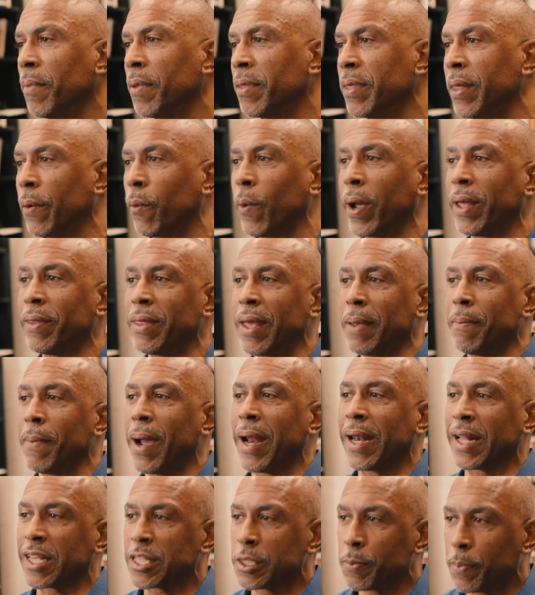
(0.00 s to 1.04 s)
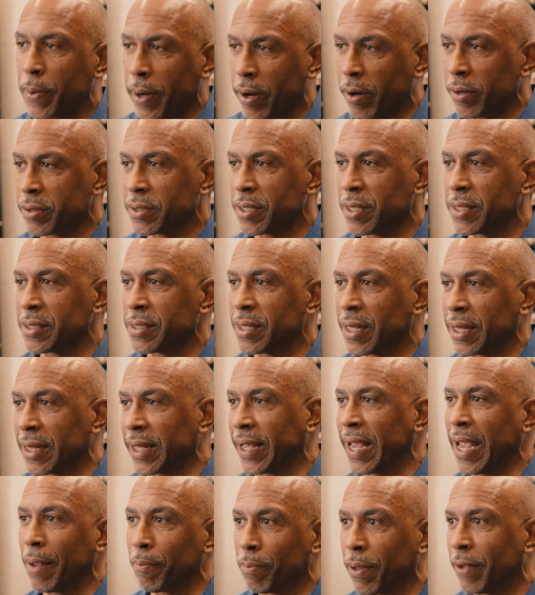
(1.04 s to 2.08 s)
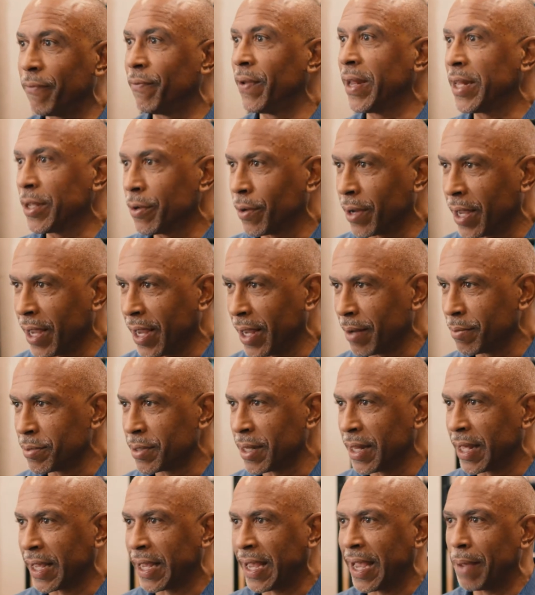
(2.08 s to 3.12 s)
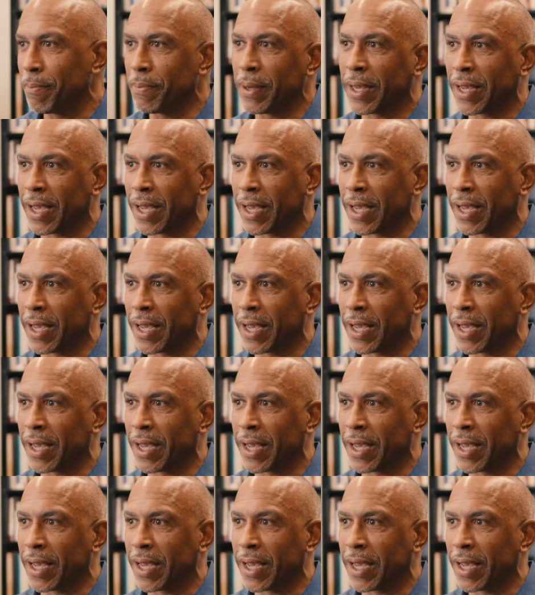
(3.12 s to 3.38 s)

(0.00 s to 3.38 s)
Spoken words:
The way they might experience is that they can't play video games and they can't be